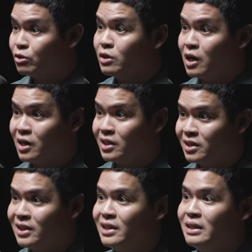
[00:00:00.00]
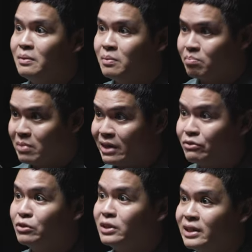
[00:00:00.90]
full-heartedly,
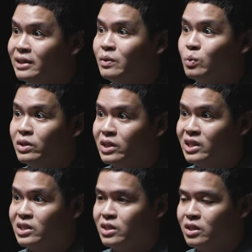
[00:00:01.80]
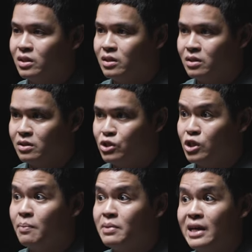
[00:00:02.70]
mindfully with each
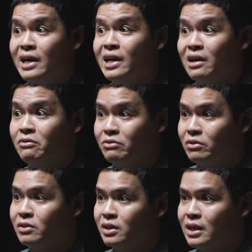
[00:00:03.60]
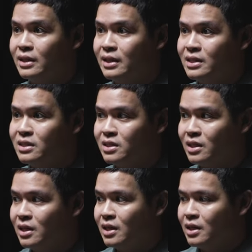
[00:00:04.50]
job that I have. And
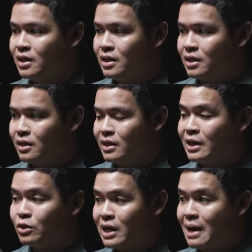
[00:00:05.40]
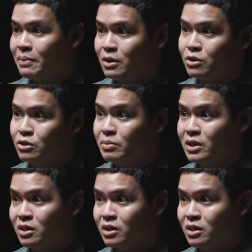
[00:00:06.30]
that could happen also